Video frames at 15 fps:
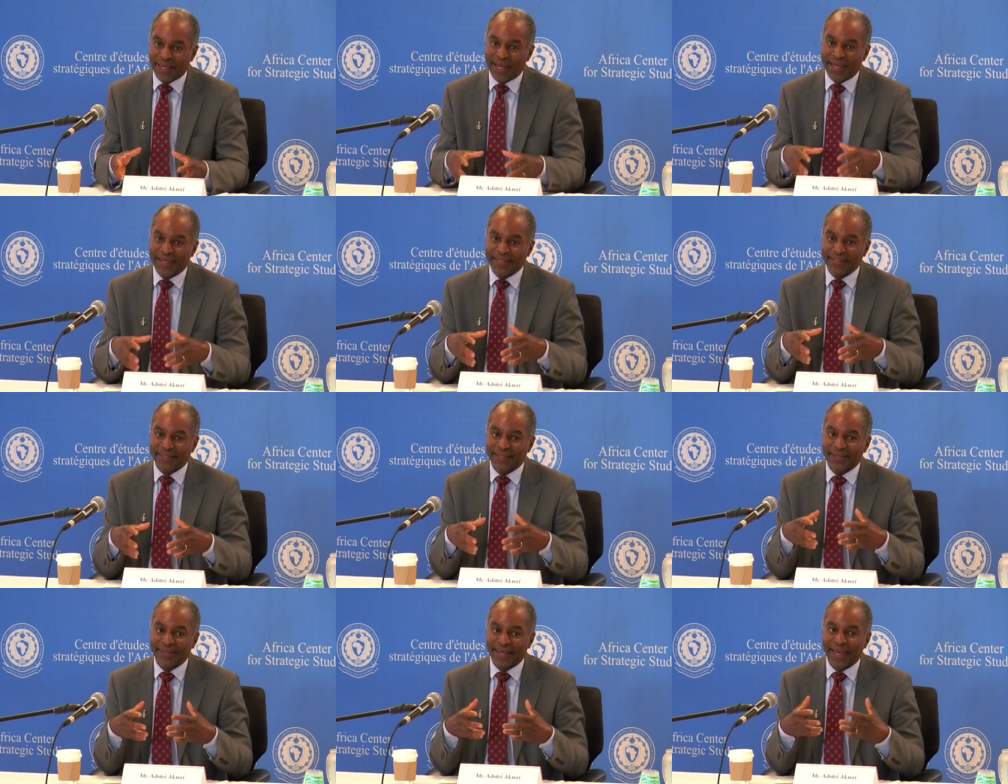and
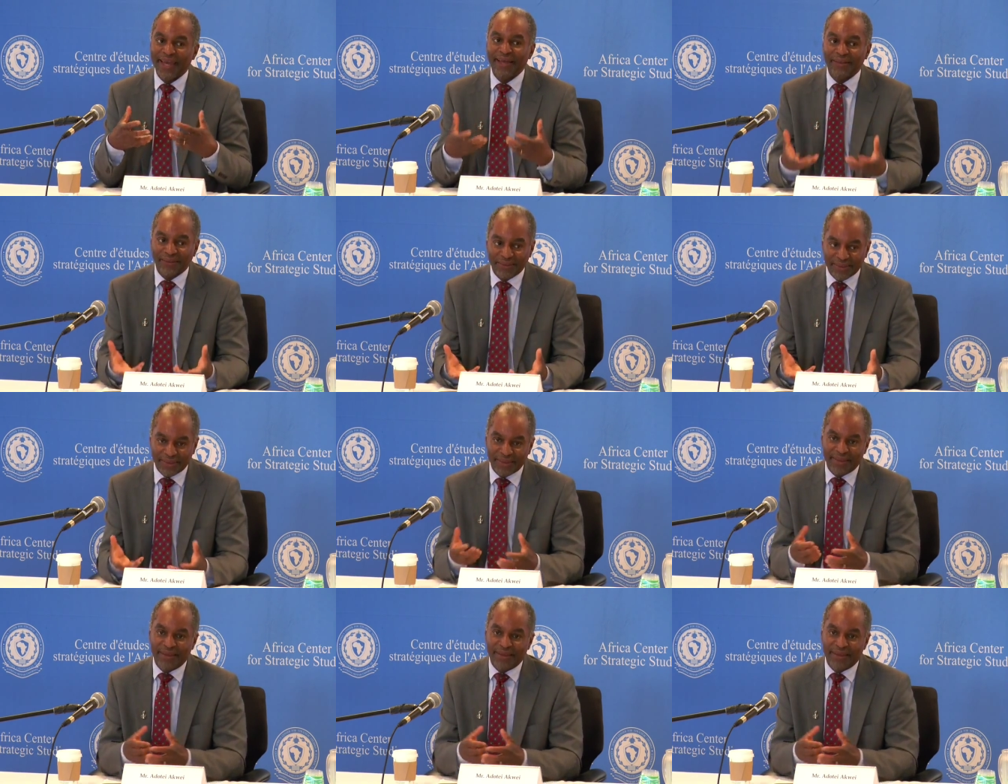the health